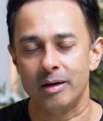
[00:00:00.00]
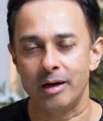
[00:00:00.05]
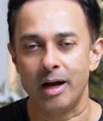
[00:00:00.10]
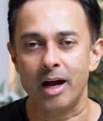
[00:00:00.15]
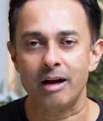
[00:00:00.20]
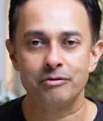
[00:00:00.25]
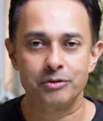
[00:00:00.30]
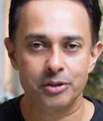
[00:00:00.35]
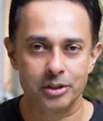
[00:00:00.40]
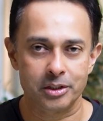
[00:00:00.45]

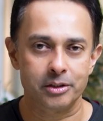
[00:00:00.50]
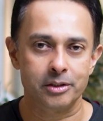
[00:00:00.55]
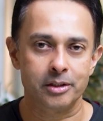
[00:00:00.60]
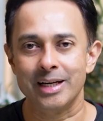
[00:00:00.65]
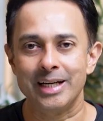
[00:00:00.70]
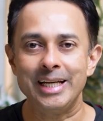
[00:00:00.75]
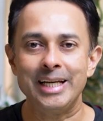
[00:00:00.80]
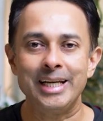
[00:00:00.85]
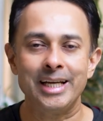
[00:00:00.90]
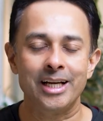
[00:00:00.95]
after
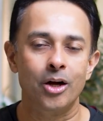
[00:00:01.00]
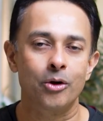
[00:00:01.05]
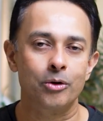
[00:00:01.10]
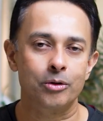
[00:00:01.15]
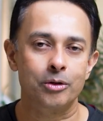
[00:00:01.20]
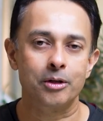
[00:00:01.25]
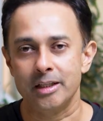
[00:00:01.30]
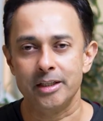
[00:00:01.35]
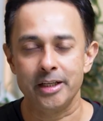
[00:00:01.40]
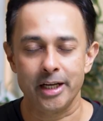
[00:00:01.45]
cleaning
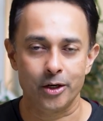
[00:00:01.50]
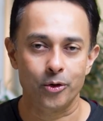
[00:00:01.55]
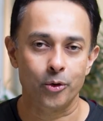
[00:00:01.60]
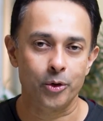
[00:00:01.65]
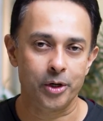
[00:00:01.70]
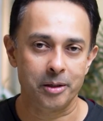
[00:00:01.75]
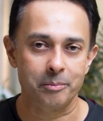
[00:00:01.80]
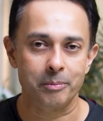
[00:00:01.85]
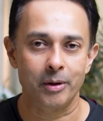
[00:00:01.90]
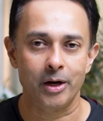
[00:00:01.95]
out the
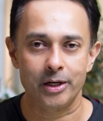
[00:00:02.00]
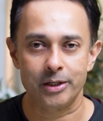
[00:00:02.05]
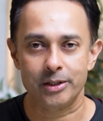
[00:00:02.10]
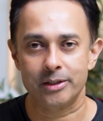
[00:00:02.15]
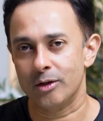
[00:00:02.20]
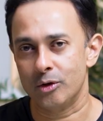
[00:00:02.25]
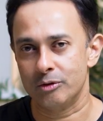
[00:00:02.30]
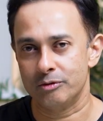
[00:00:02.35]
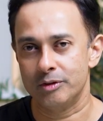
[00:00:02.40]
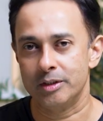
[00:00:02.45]
necrotic part
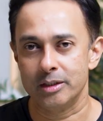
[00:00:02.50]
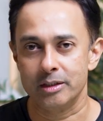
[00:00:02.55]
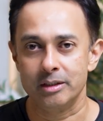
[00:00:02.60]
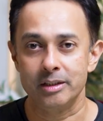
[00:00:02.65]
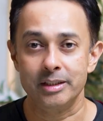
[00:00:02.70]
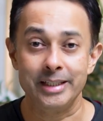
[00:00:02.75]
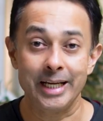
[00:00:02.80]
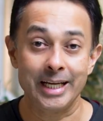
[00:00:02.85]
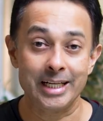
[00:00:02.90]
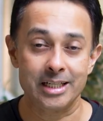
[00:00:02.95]
of the
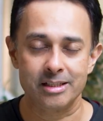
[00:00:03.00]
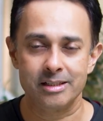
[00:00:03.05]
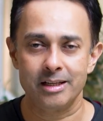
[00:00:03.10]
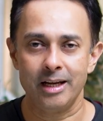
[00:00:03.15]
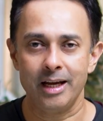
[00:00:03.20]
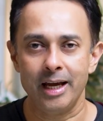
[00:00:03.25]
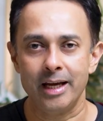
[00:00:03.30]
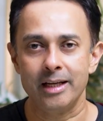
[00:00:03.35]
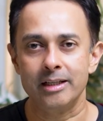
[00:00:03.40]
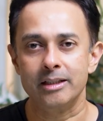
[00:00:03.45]
dens
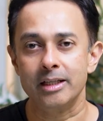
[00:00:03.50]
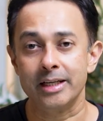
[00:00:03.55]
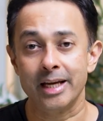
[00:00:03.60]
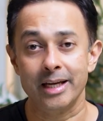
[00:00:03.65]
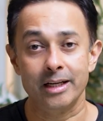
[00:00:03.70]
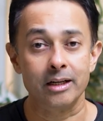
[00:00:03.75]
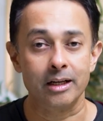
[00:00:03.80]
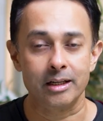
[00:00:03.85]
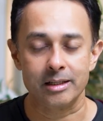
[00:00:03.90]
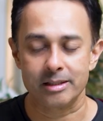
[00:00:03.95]
and the
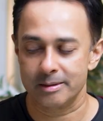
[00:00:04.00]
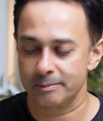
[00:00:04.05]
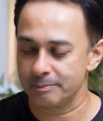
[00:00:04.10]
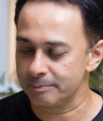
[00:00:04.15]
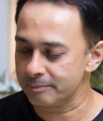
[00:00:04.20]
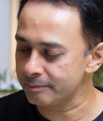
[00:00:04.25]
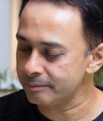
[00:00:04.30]
canals.